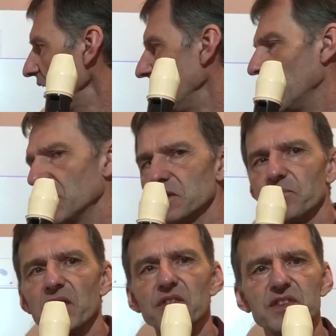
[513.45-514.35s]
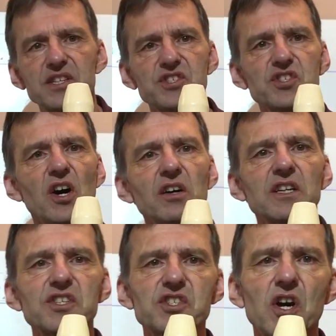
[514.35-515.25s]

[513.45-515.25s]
And this song is